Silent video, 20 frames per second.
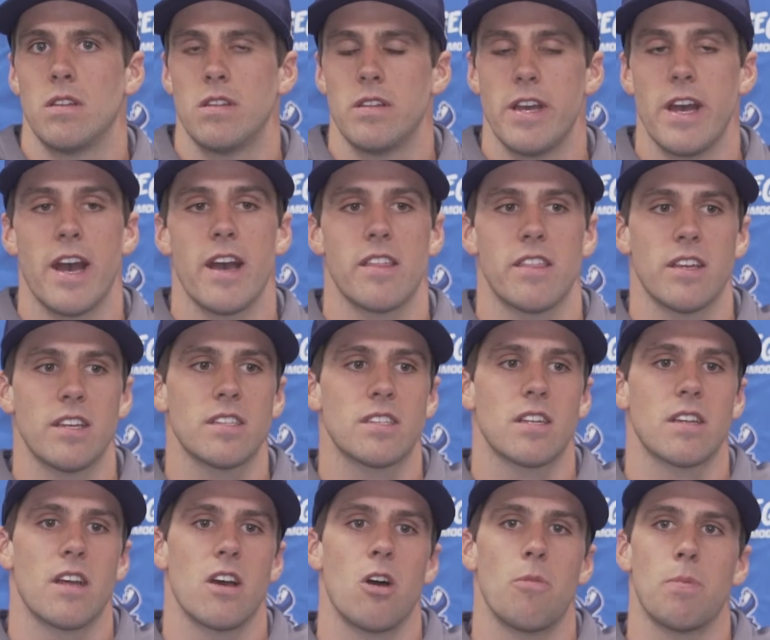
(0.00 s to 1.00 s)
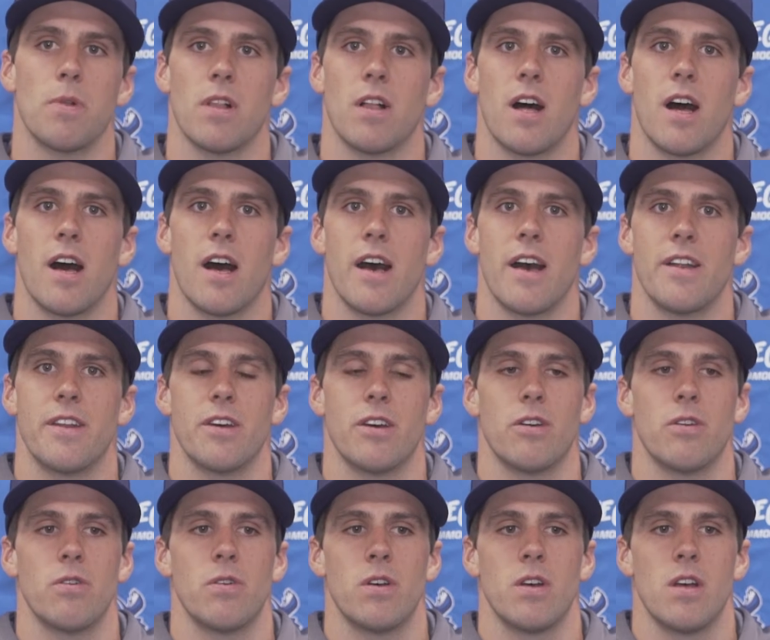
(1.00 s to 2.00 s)
Yeah, I think it's going to help a lot. I
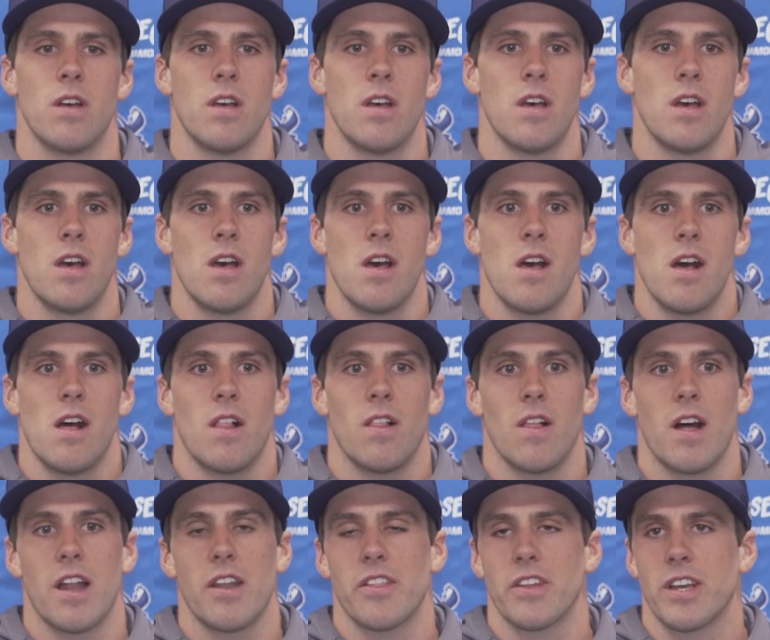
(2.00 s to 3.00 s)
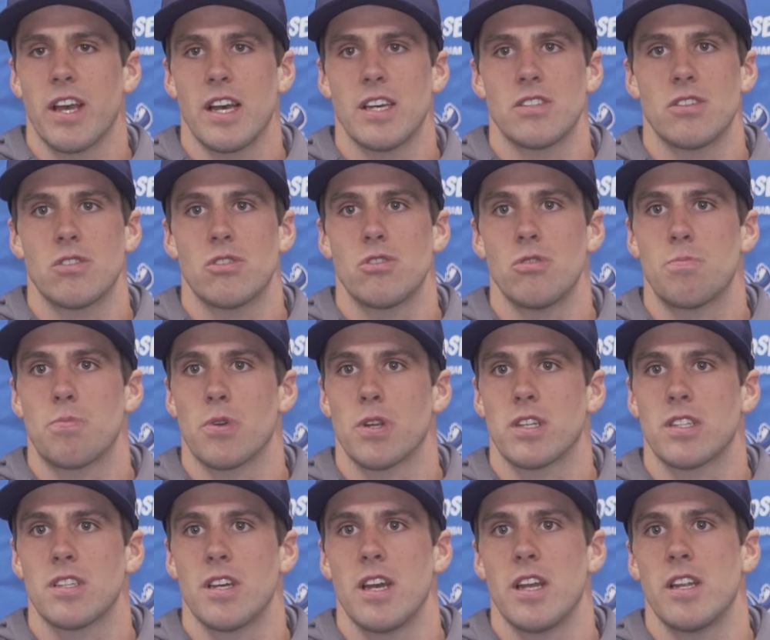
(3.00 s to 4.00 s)
know a lot of the guys are super
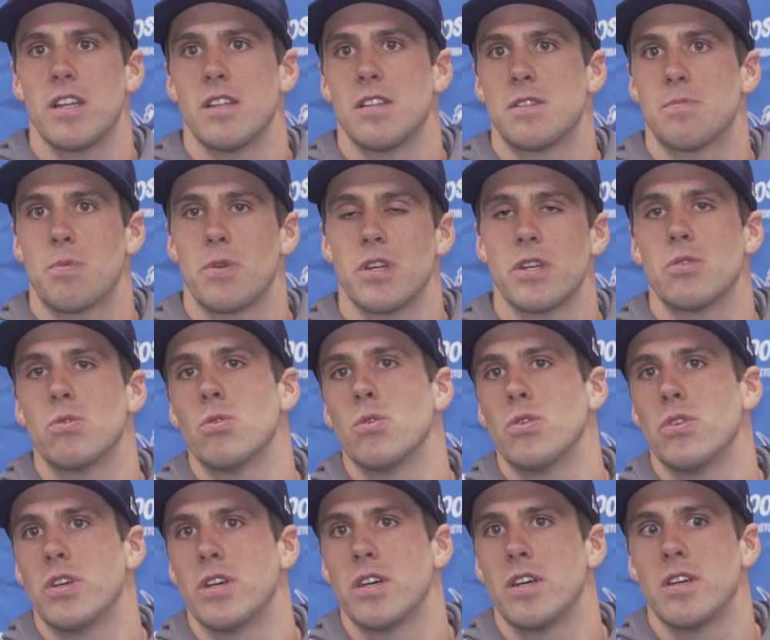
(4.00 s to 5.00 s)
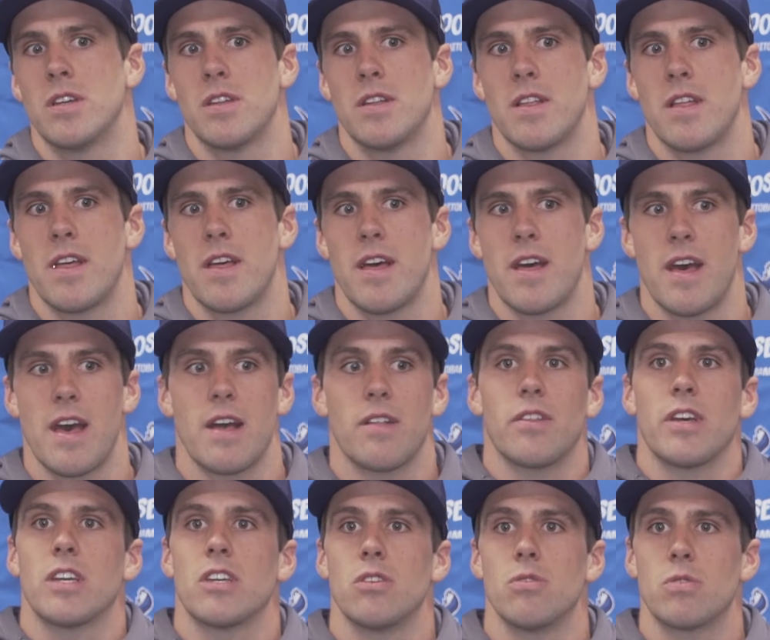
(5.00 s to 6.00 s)
excited. It's pretty cool to,
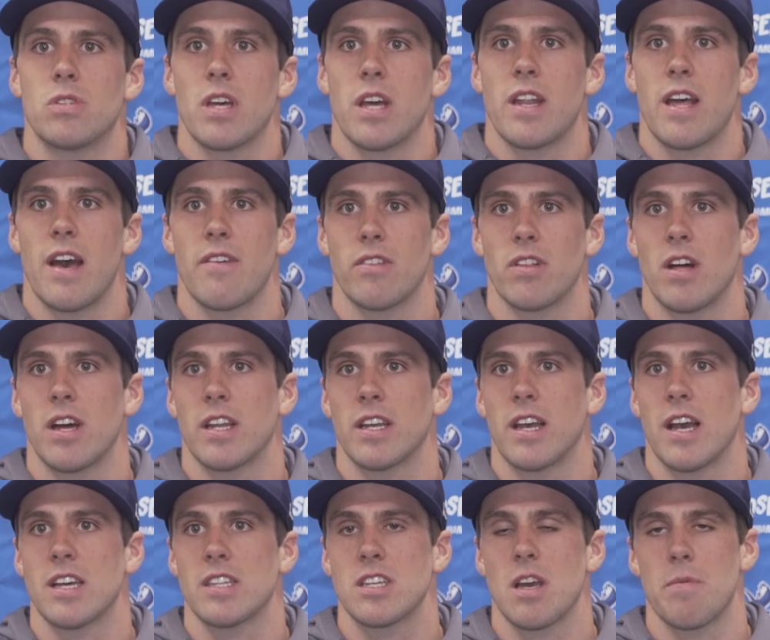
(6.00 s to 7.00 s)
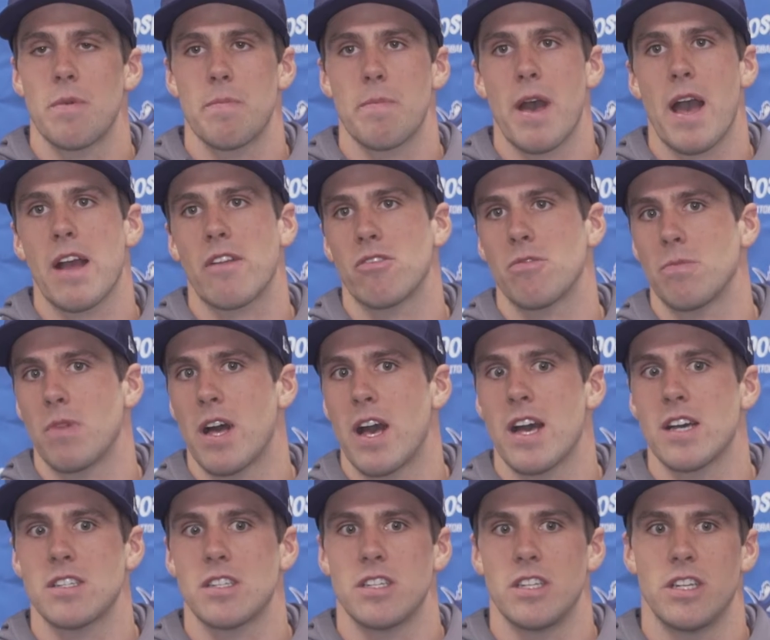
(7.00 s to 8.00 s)
like you said, have a lot of guys coming back from
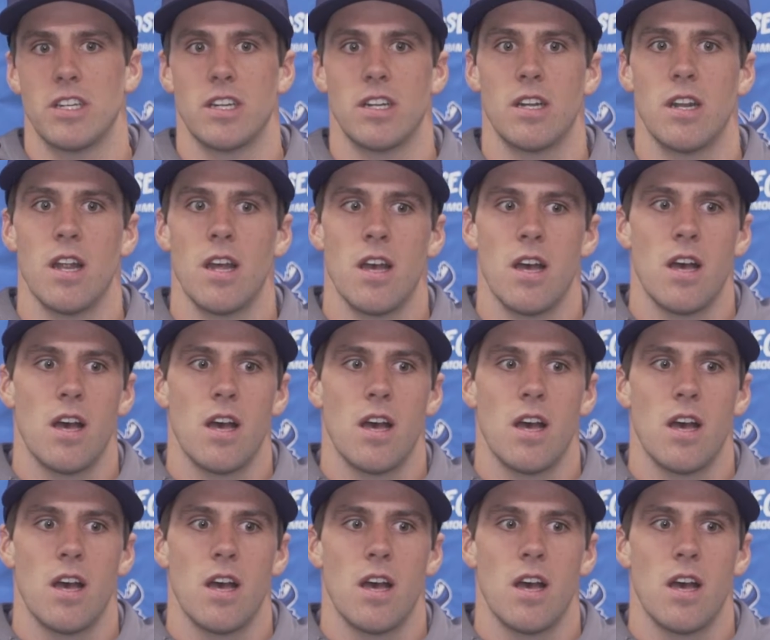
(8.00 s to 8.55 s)
last year.